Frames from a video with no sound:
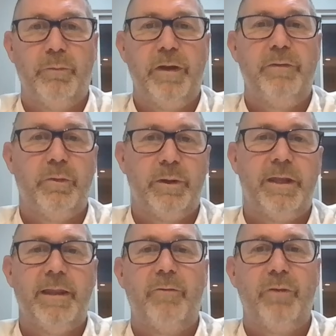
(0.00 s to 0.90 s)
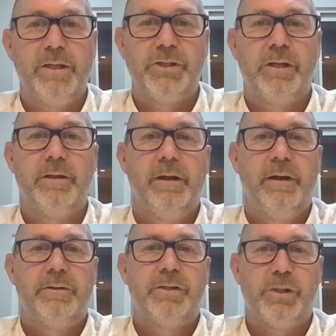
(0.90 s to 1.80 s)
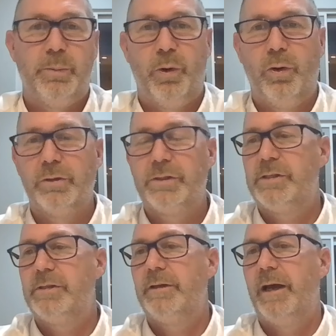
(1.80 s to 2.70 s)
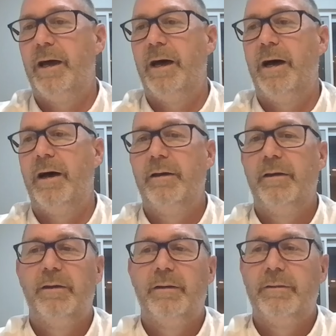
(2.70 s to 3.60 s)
from FIFA within that region to support uh,